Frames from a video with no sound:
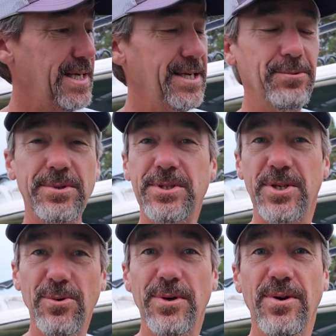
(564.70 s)
And it was
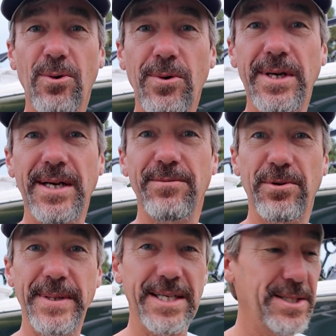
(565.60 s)
so annoying
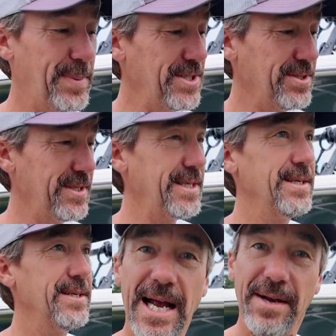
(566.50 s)
for me, especially
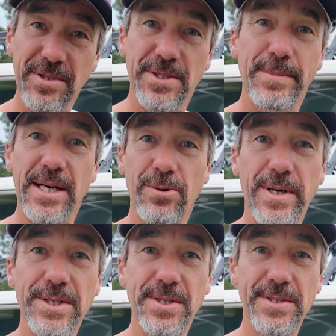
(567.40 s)
having to make
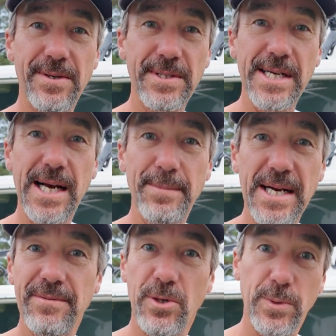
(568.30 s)
corrections all the time and
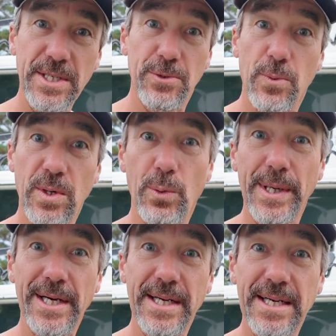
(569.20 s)
having to reach for it
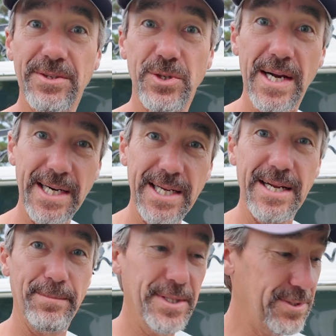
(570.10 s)
quickly and try to get
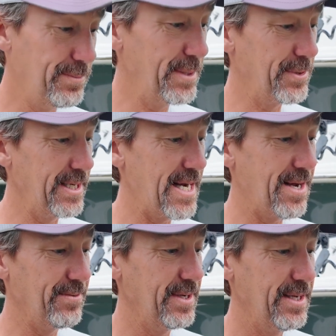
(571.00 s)
that muscle memory
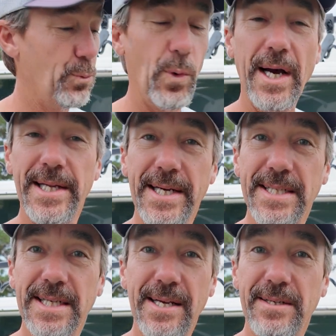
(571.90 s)
down. Why they
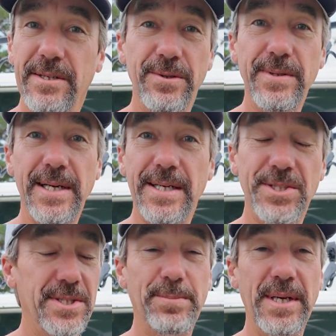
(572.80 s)
decided to do that
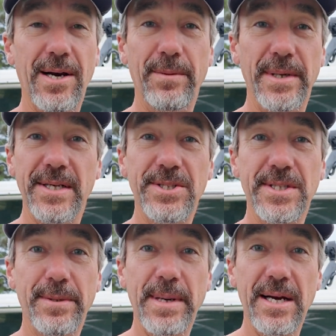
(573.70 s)
is just beyond me. It's
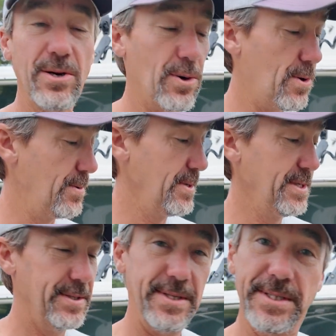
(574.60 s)
just a bad call.
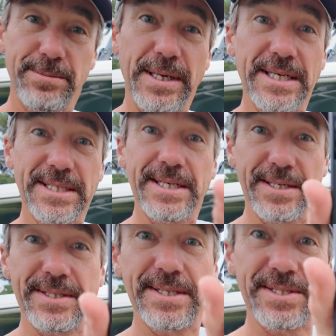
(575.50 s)
This makes
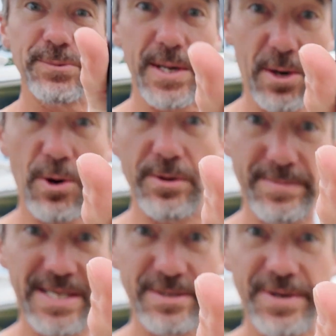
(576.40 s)
sense. This is why all the
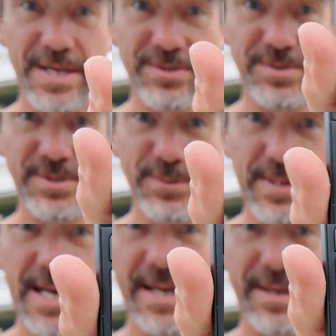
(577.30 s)
manufacturers do
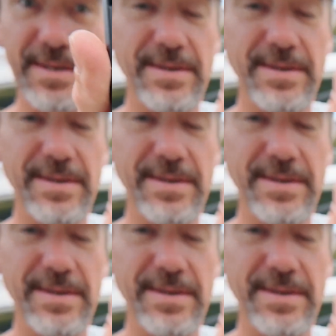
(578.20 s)
that.